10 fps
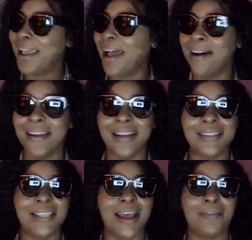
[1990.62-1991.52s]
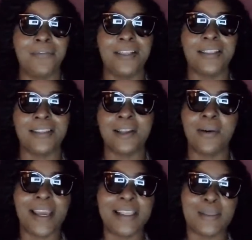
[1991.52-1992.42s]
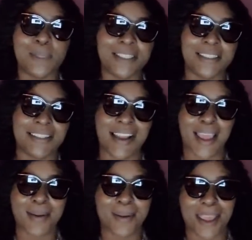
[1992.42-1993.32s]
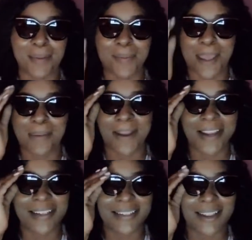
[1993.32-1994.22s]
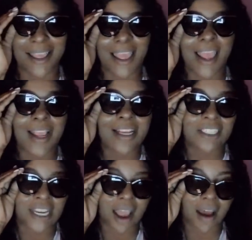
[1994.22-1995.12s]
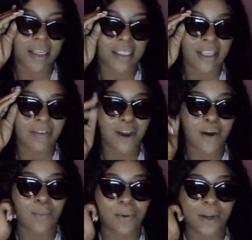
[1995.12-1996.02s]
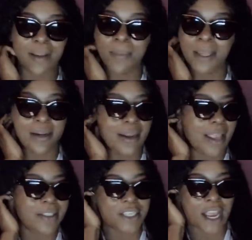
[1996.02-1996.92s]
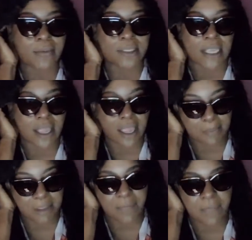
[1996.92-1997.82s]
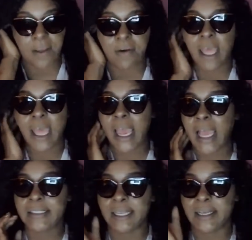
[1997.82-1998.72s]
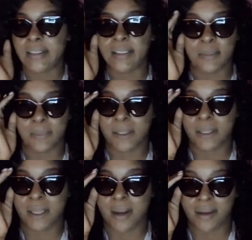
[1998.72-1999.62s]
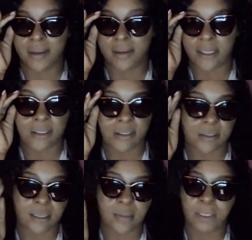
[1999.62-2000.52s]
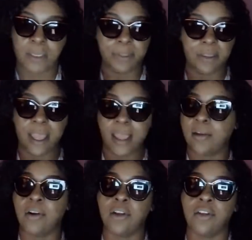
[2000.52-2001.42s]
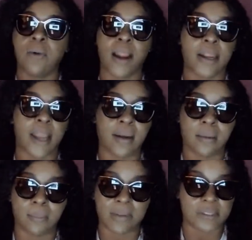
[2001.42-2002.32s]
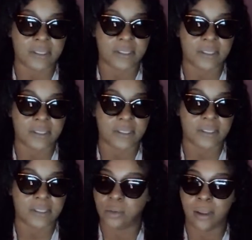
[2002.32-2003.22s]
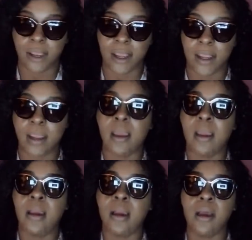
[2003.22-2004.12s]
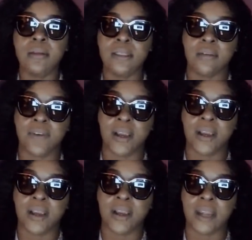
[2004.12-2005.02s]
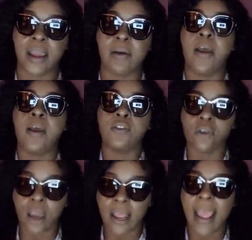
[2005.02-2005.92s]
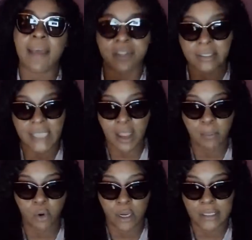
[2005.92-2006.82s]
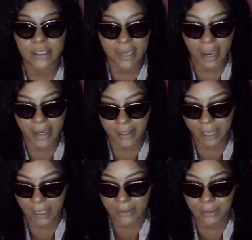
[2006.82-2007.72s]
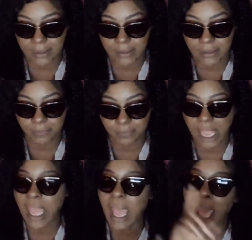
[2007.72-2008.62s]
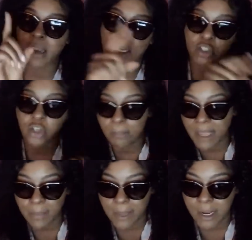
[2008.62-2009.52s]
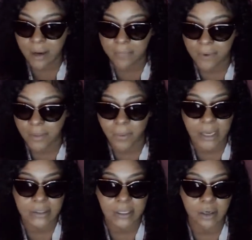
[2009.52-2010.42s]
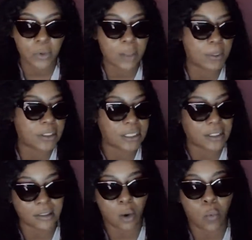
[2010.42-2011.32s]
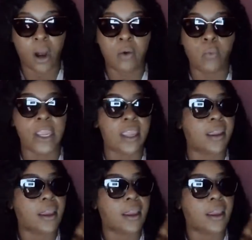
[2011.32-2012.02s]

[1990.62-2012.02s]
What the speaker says: I don't got time for this slow ass bitch tonight, okay, Babe Nation? Because she called herself gonna read me today. Child, was an epic fail. I said, this is pathetic. This is simply pathetic. Girl, you are not in the beef sex store, okay? Go sit the fuck down. You're gonna have to take more of these night classes. I need you to meet me here for the rest of the week, bitch. This is a 1-week